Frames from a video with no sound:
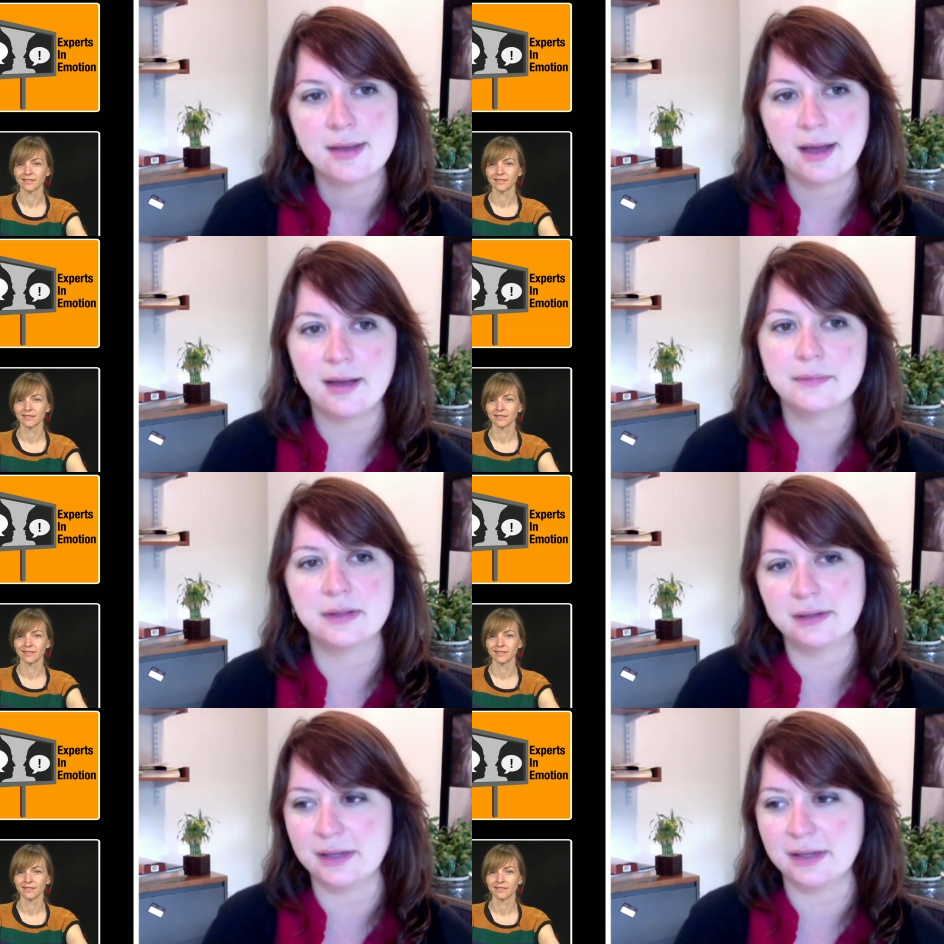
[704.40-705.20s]

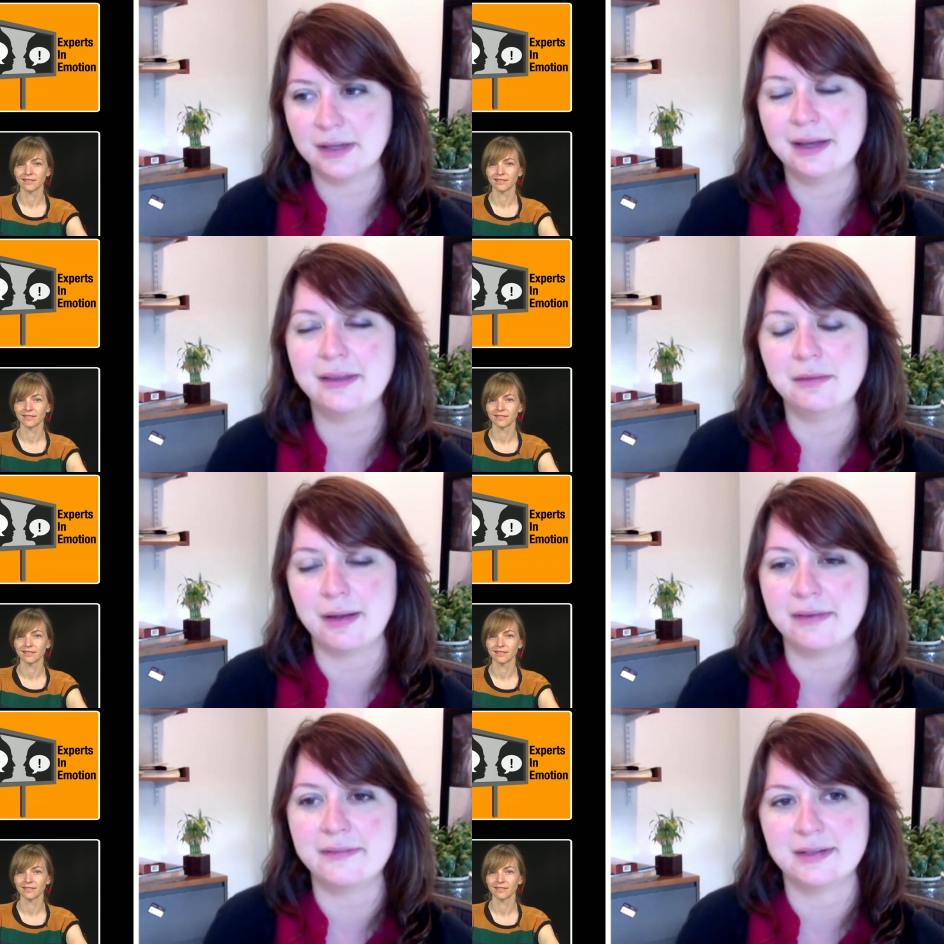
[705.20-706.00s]
Speaker 1: clinically
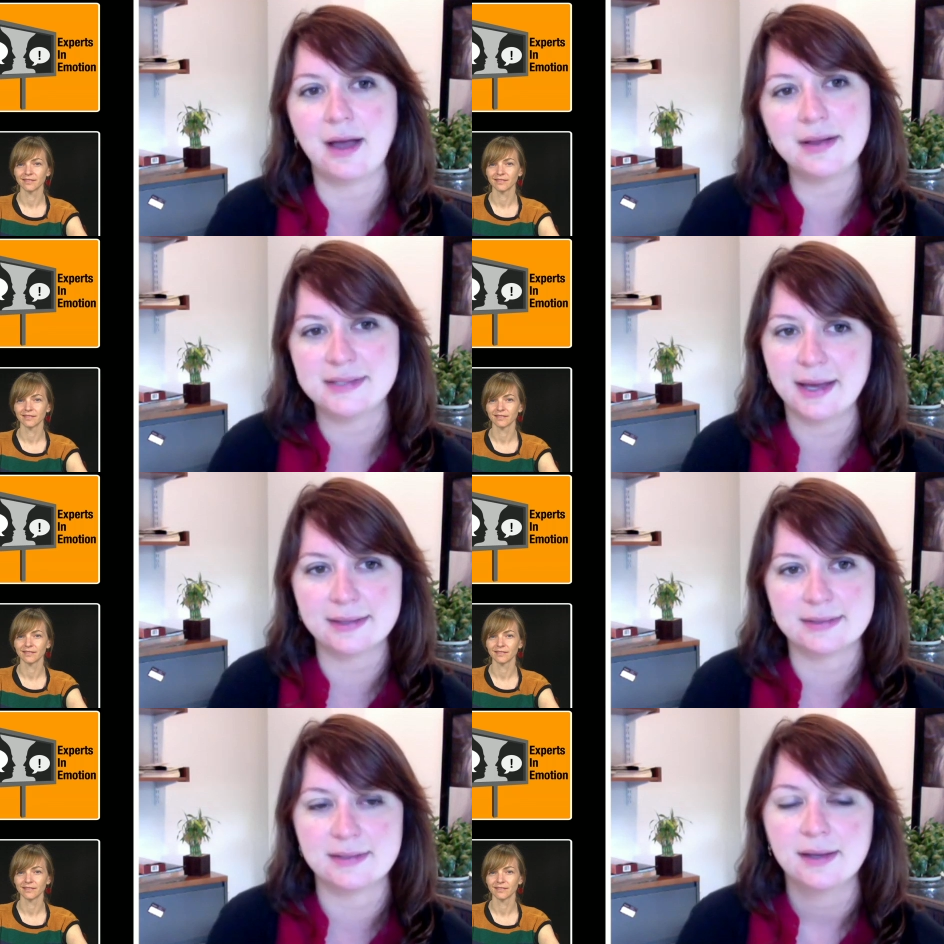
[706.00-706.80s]
relevant
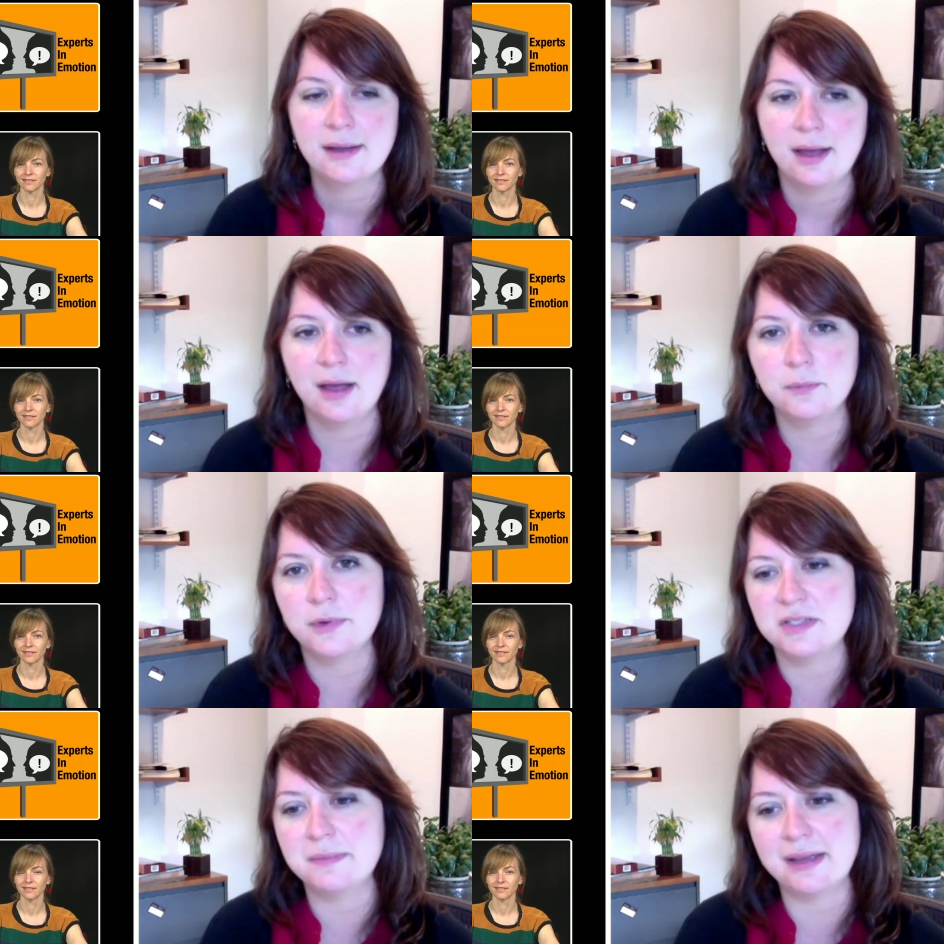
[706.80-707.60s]
context,
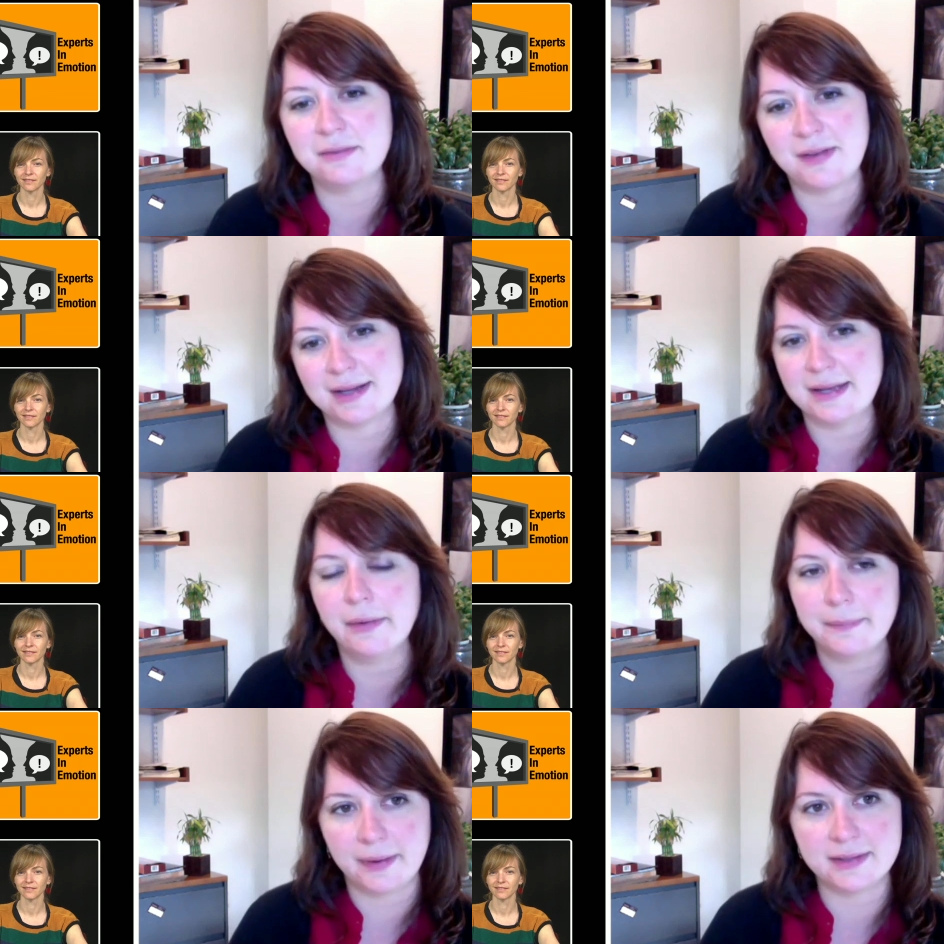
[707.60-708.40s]
which may in fact
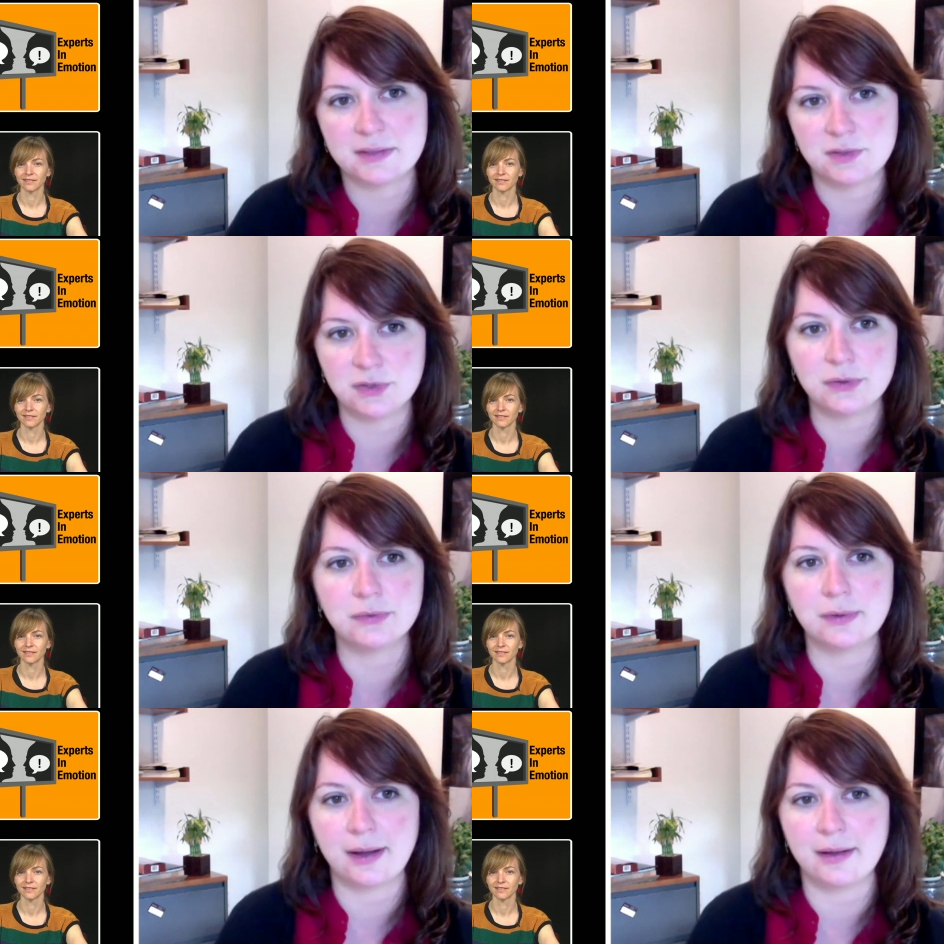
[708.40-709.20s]
help us
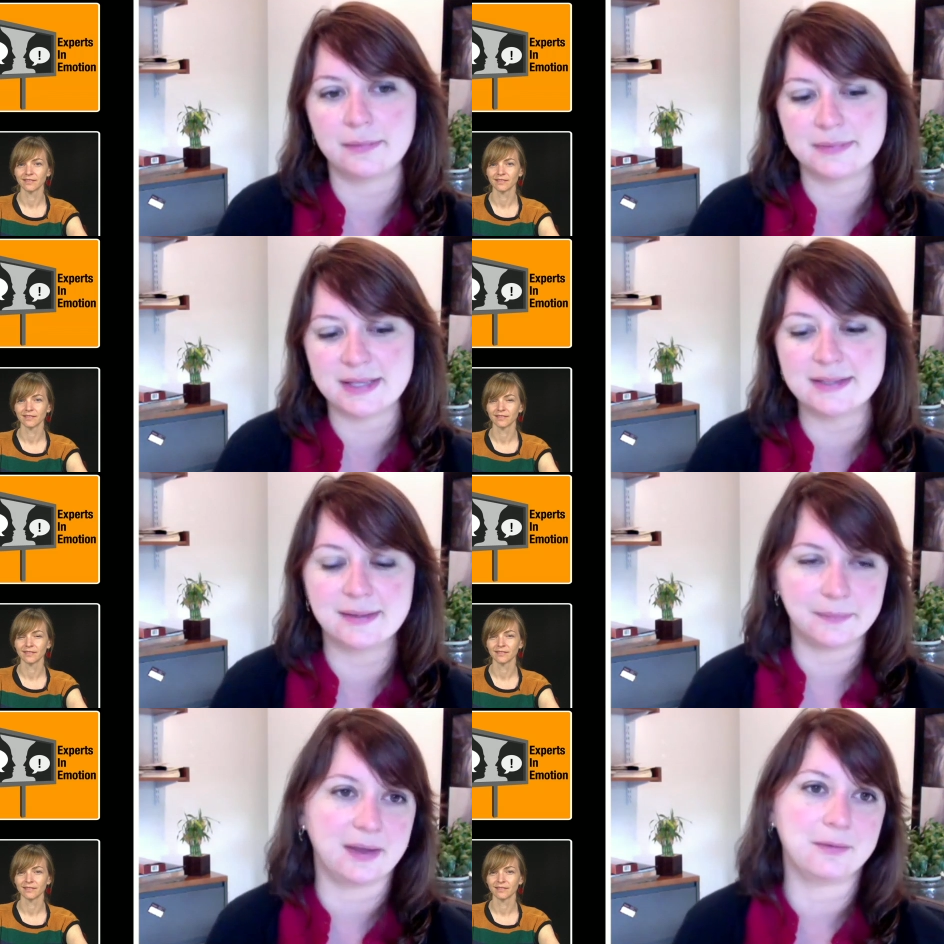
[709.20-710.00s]
to say
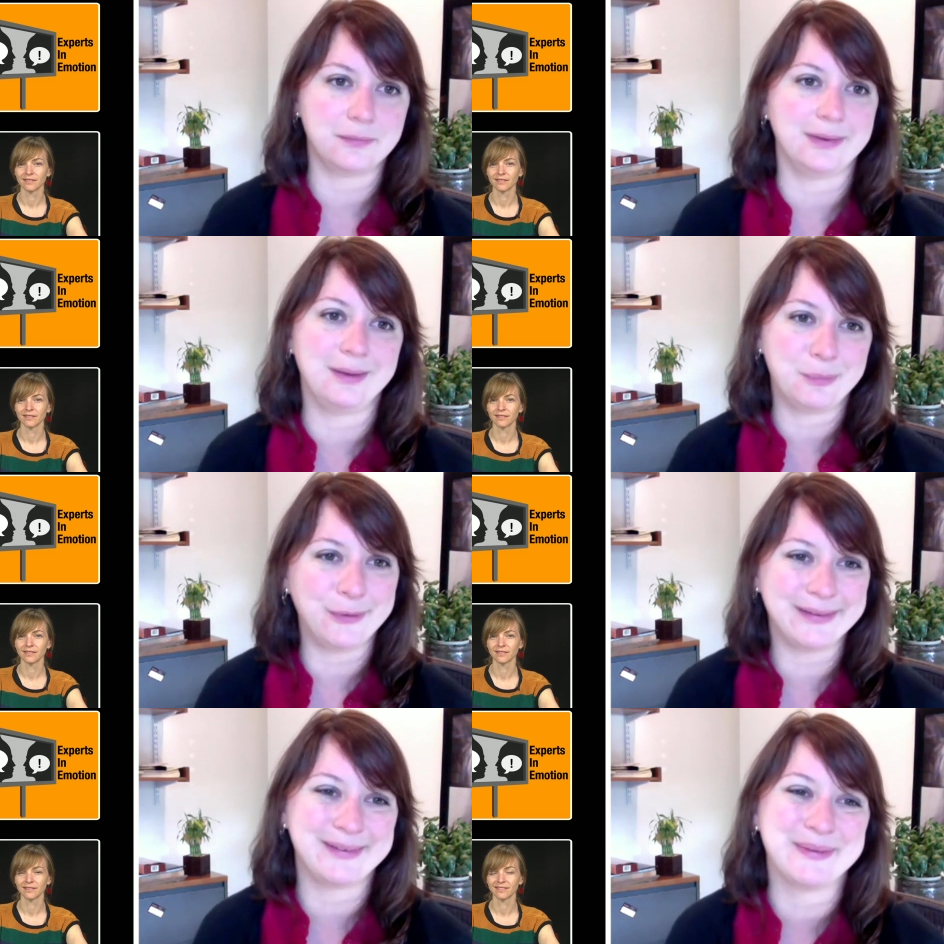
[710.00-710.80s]
something really
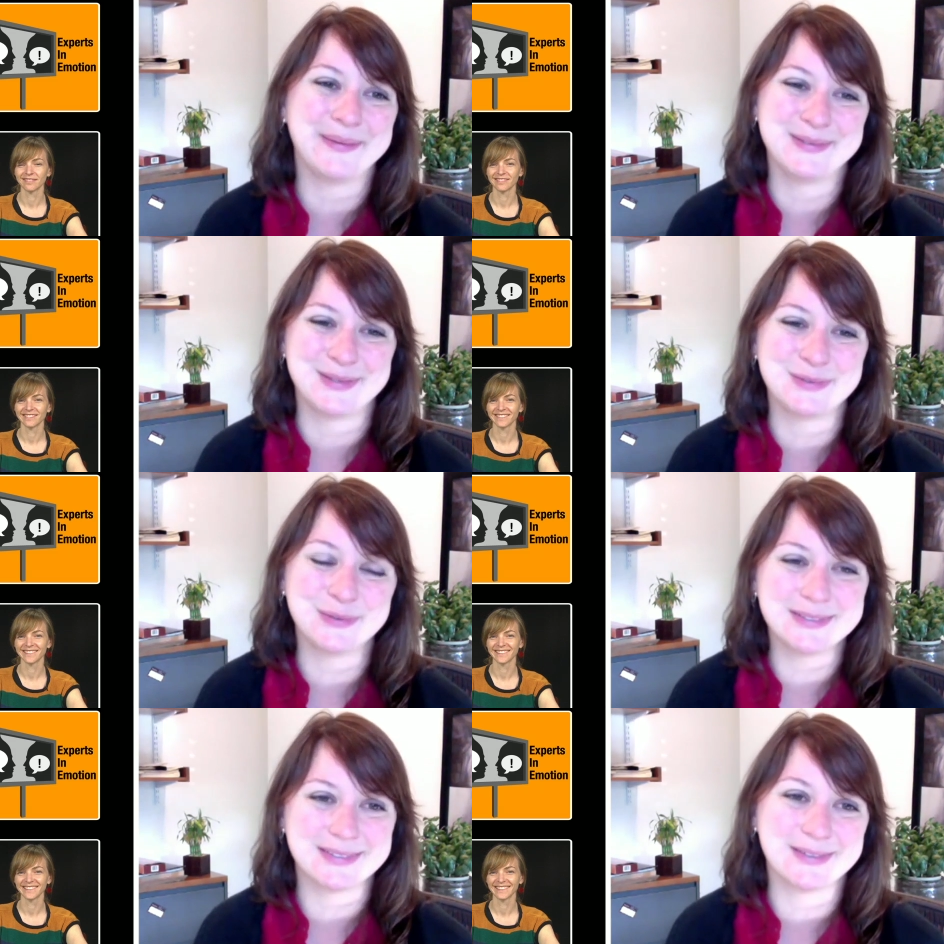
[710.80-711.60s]
important about the
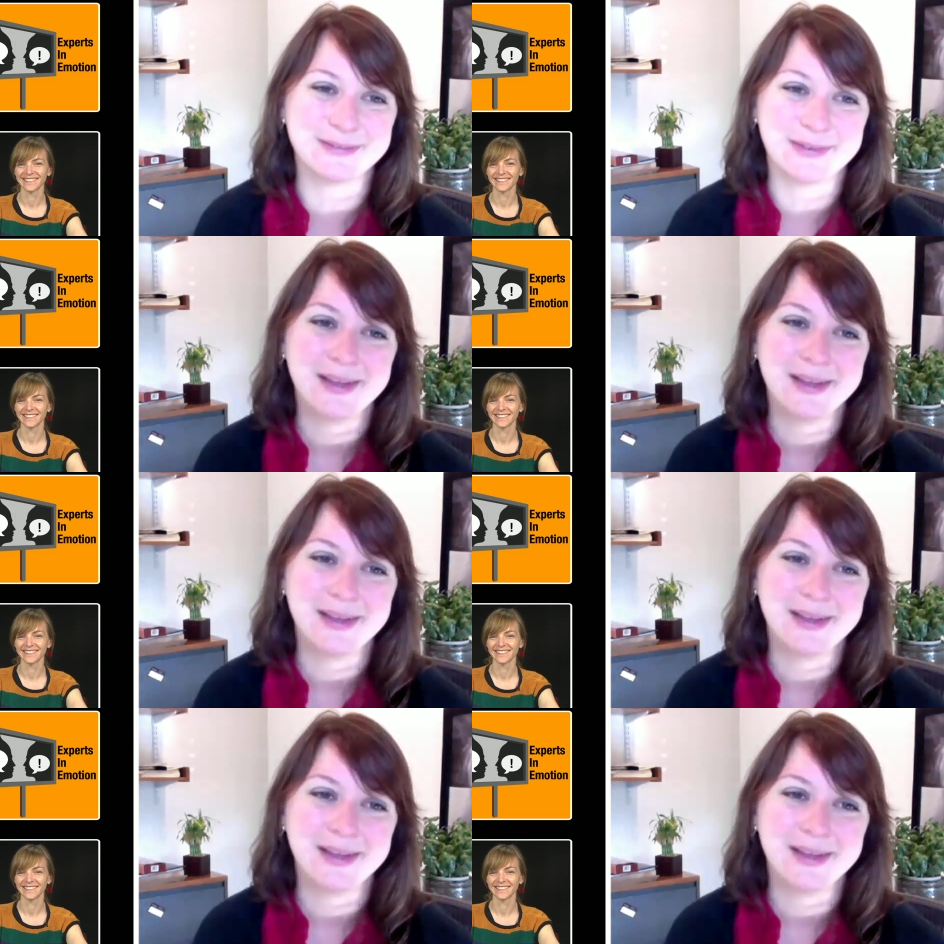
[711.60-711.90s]
sources of